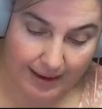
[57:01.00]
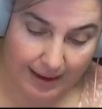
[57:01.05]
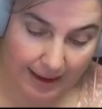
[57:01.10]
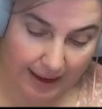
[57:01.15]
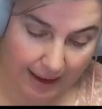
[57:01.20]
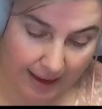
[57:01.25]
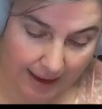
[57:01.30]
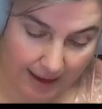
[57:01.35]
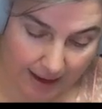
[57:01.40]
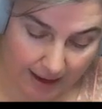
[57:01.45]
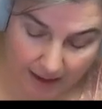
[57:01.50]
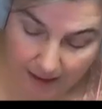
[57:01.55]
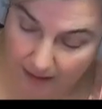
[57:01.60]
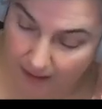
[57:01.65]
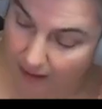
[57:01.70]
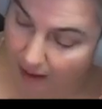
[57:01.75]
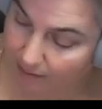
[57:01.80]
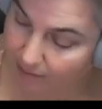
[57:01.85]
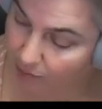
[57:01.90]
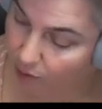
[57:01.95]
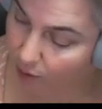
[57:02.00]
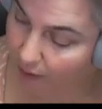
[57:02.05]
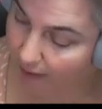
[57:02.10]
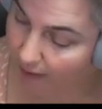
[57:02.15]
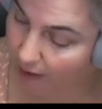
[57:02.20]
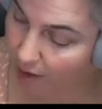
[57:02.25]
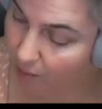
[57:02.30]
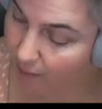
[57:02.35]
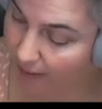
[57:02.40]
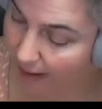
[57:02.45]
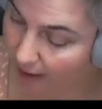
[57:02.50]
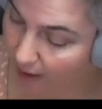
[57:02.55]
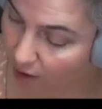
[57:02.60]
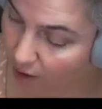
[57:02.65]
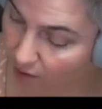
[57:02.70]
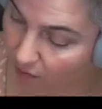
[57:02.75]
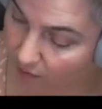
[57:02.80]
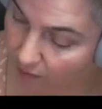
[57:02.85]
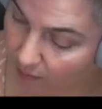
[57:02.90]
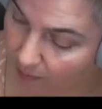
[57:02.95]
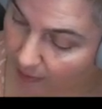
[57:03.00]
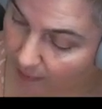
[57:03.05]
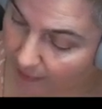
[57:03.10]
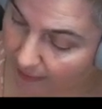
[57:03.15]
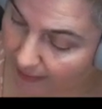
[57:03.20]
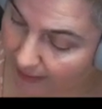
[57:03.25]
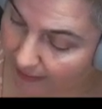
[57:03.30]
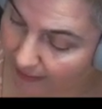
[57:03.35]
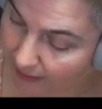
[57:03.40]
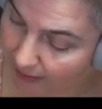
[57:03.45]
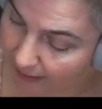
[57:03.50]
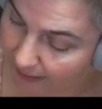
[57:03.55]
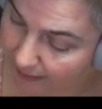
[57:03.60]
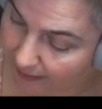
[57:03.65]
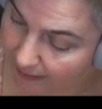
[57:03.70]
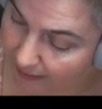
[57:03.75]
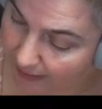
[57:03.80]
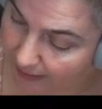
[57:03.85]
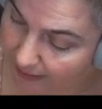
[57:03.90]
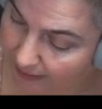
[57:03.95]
And I'm going to go back over, remember that line that I did